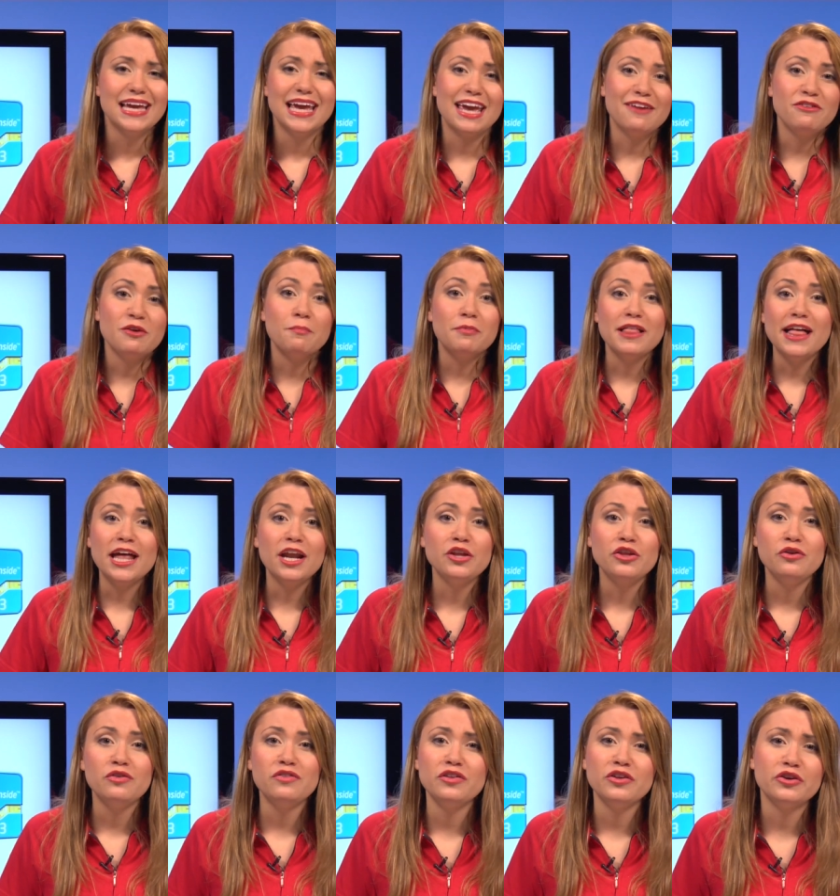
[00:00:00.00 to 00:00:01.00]
If you plan on
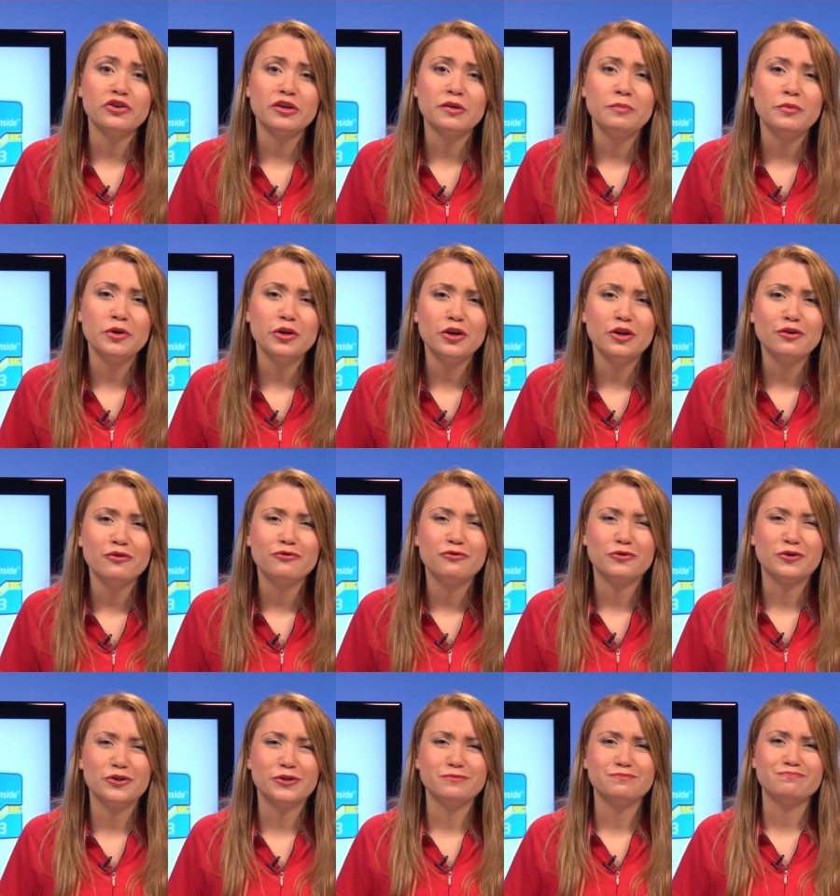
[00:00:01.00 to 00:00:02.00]
using your computer
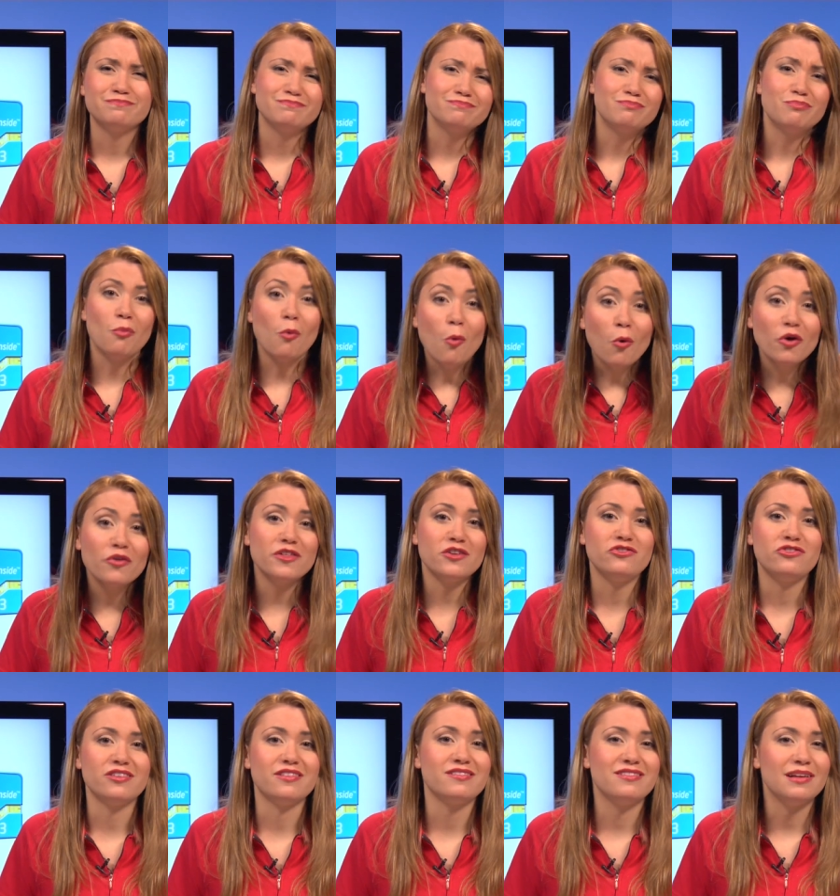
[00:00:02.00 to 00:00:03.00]
for more than
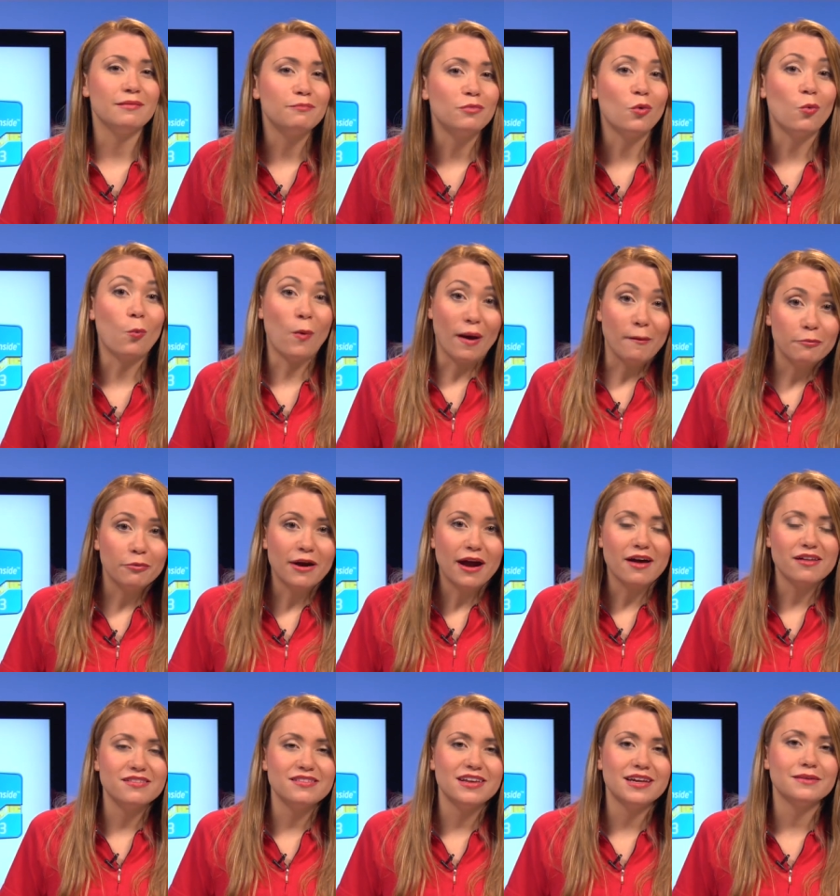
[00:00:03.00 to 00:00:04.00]
just simple web
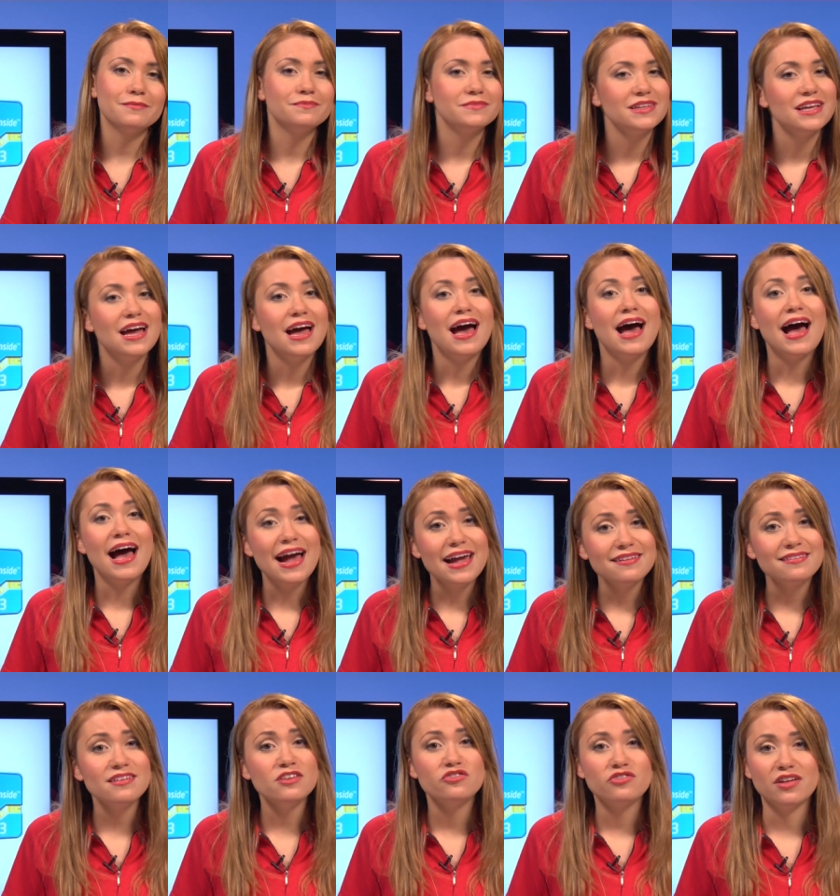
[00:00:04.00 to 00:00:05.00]
browsing, I
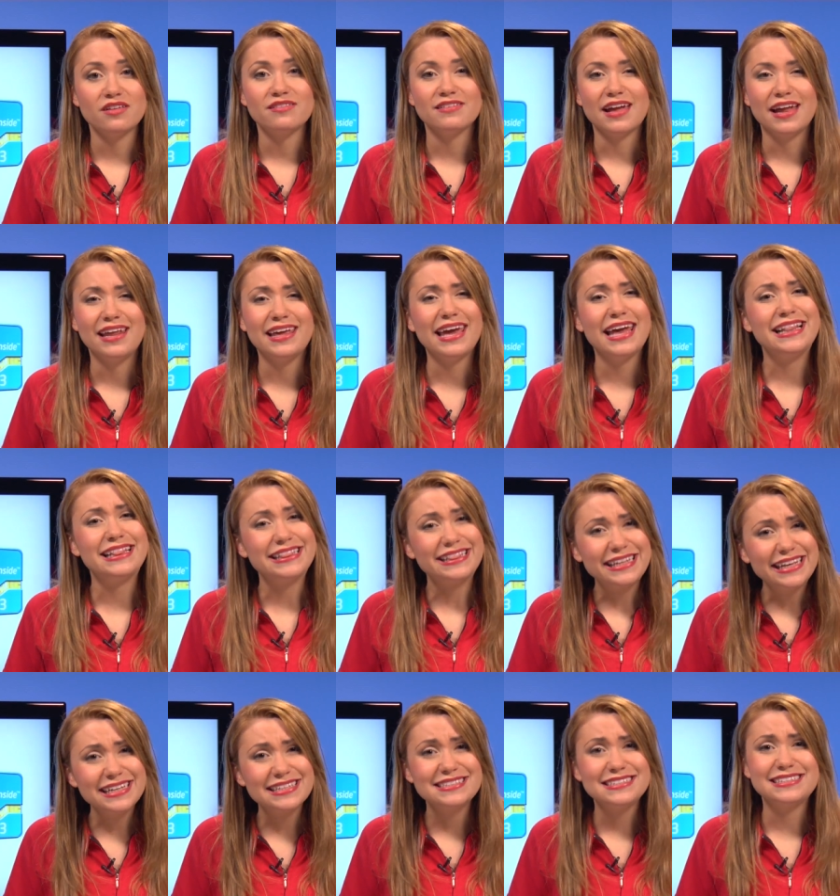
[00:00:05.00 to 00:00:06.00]
suggest getting at
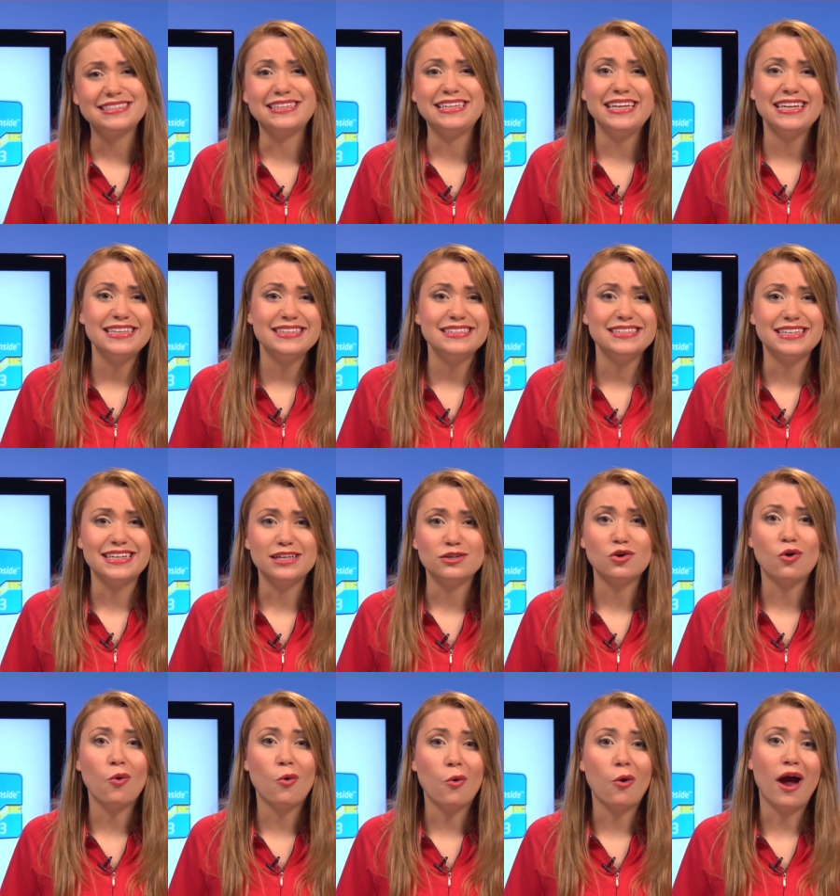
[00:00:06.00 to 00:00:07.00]
least an Intel
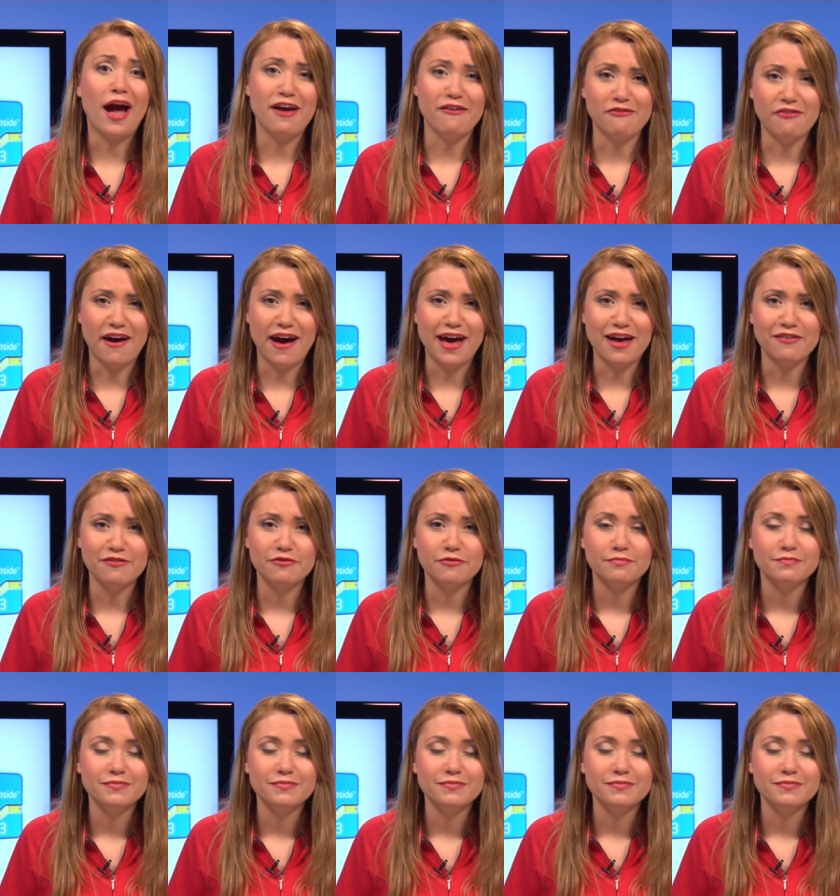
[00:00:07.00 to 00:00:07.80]
Core i5.